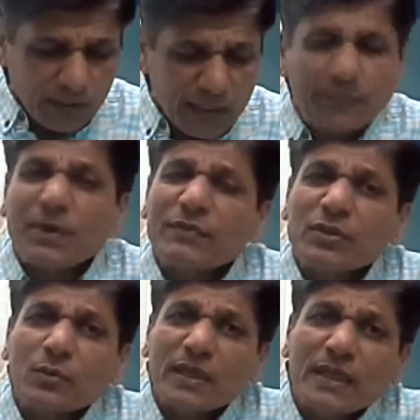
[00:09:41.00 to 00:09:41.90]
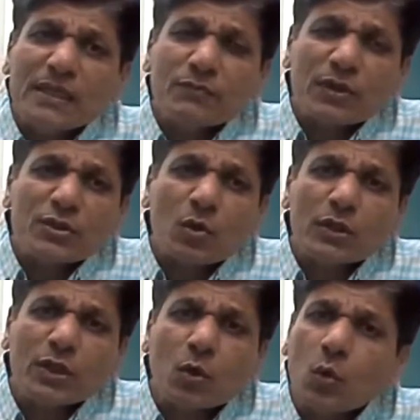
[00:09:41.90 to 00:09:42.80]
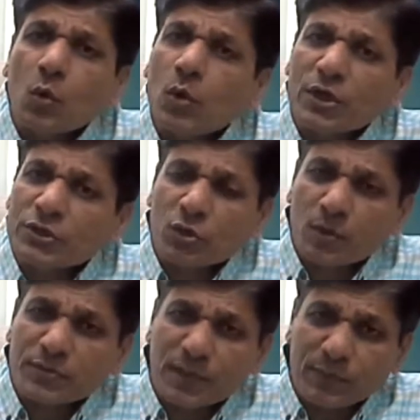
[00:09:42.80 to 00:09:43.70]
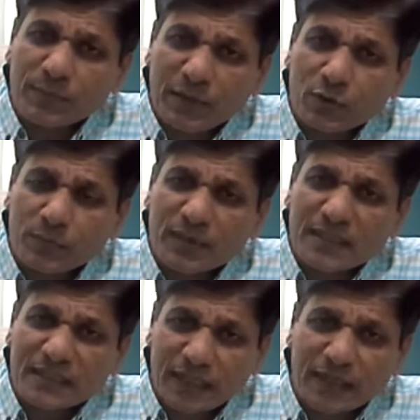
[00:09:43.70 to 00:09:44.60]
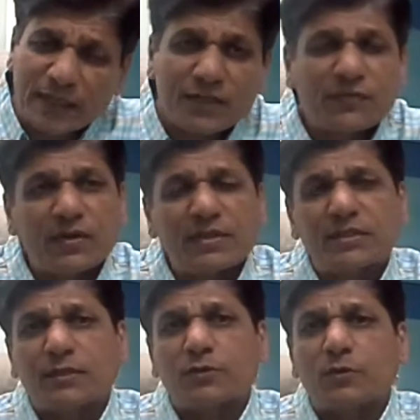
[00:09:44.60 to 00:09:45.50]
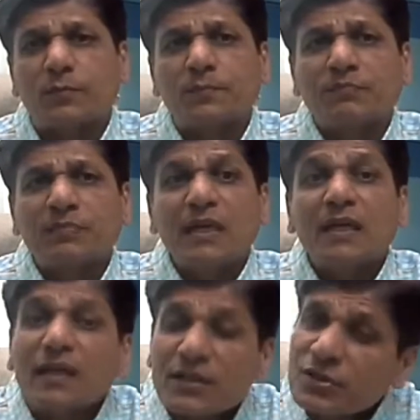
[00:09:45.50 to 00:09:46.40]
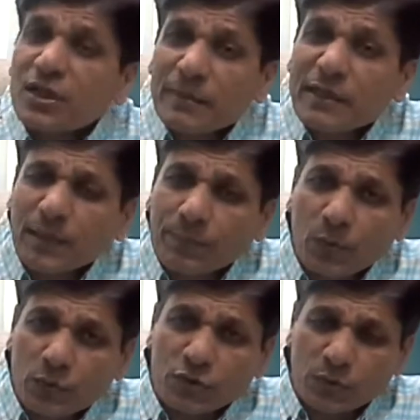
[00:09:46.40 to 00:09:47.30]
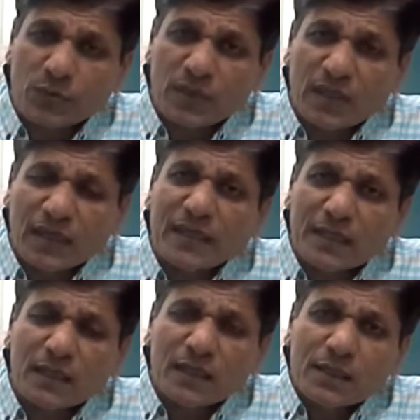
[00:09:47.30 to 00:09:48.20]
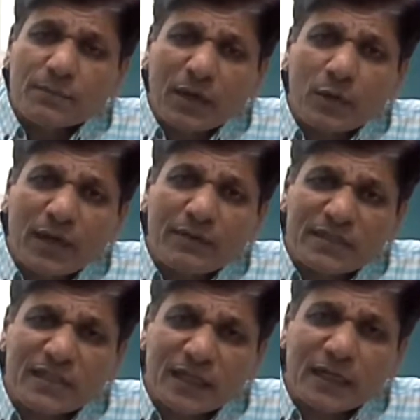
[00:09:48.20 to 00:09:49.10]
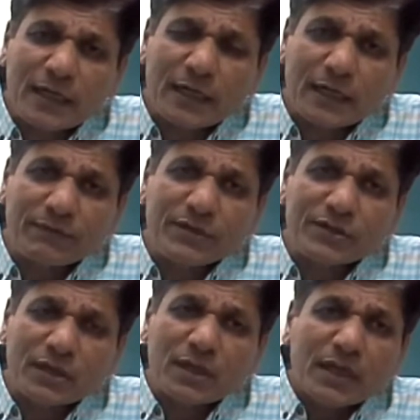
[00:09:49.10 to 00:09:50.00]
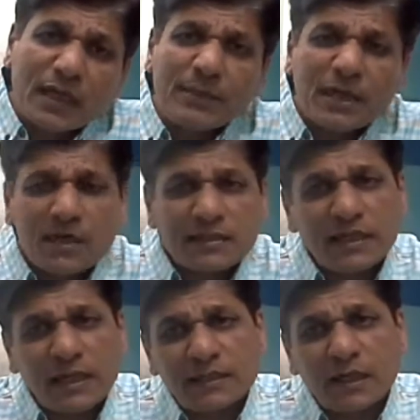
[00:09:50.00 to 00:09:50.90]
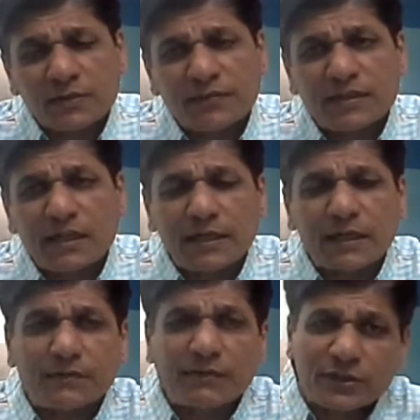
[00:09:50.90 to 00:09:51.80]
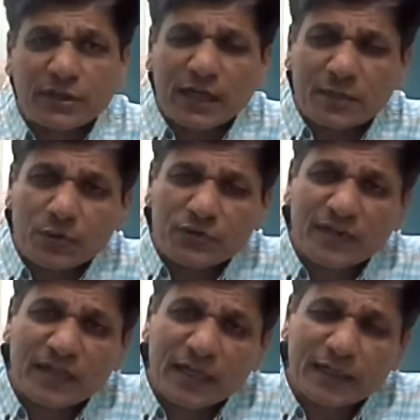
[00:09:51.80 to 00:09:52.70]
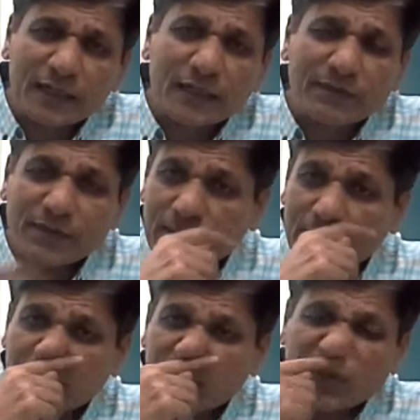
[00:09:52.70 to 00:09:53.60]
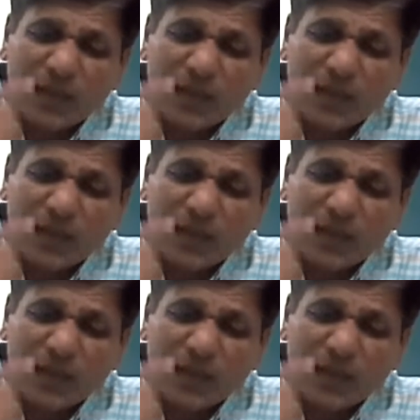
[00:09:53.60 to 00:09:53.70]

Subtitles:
grappled with is what is called the co-location of many of these secretariats, for instance. Cluster-based approach, like biodiversity related convention, chemicals and hazardous waste related convention, atmosphere related conventions.